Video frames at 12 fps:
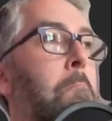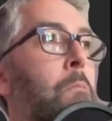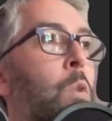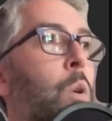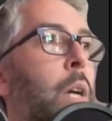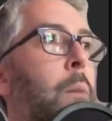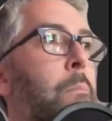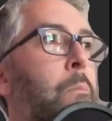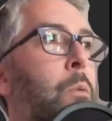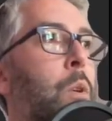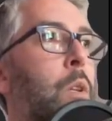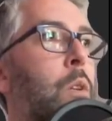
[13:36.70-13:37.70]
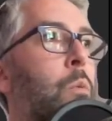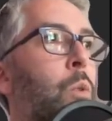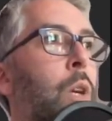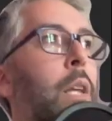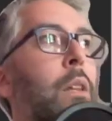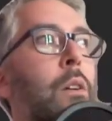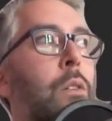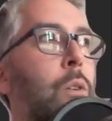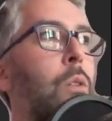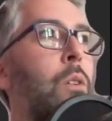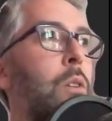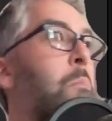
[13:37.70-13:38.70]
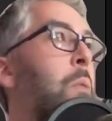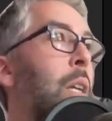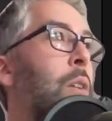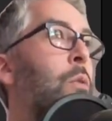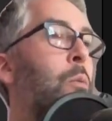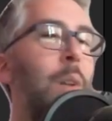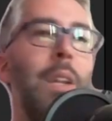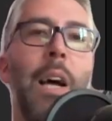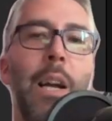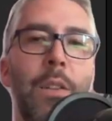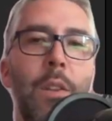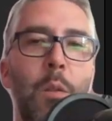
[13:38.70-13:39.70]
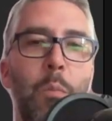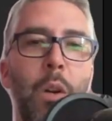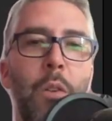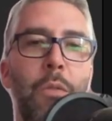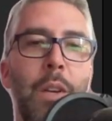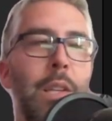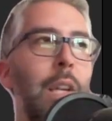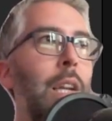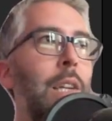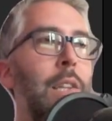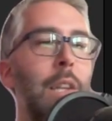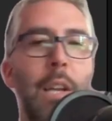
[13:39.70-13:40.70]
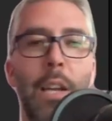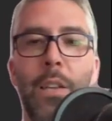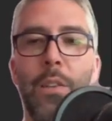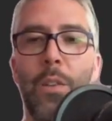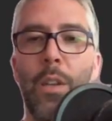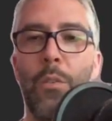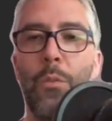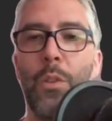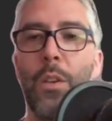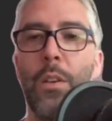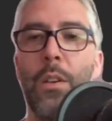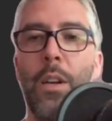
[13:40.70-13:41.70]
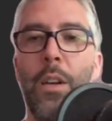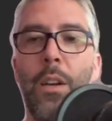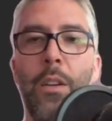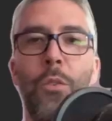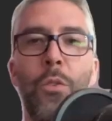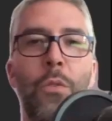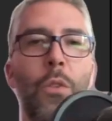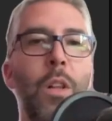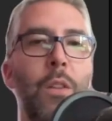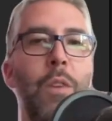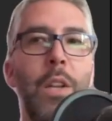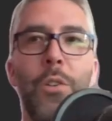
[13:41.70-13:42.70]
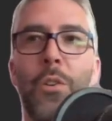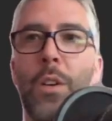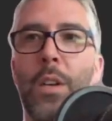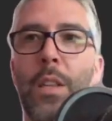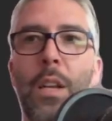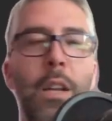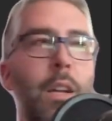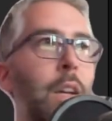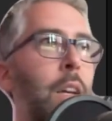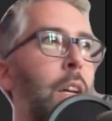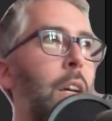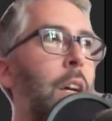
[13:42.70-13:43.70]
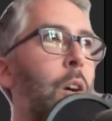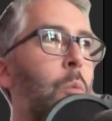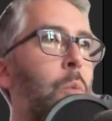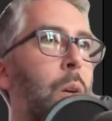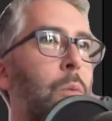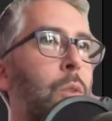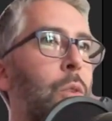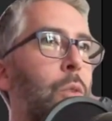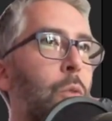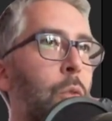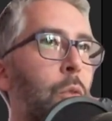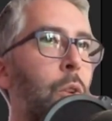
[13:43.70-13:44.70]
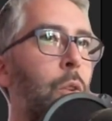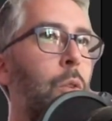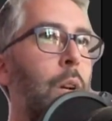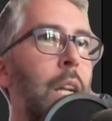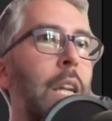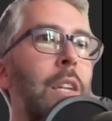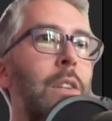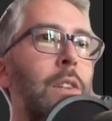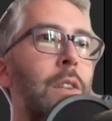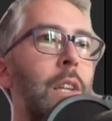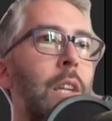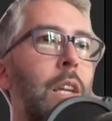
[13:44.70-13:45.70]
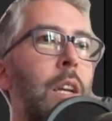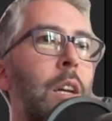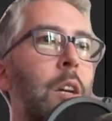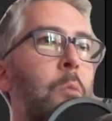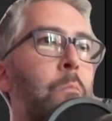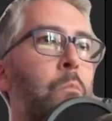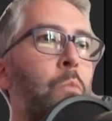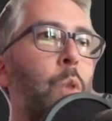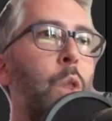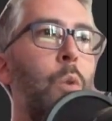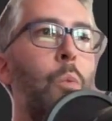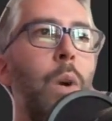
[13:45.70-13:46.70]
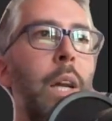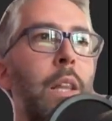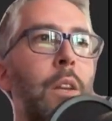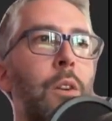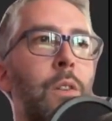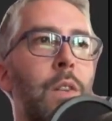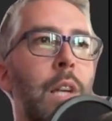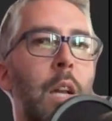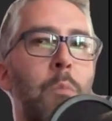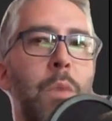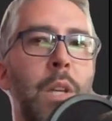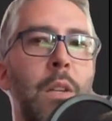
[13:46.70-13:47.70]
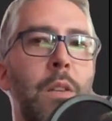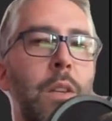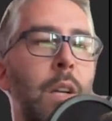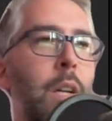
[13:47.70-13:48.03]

okay, so it doesn't work either. So there's some things for me to add to the bug fixing list today. So that was a useful adventure, I think. I hope that was useful for you, at least to see the way that you can set up these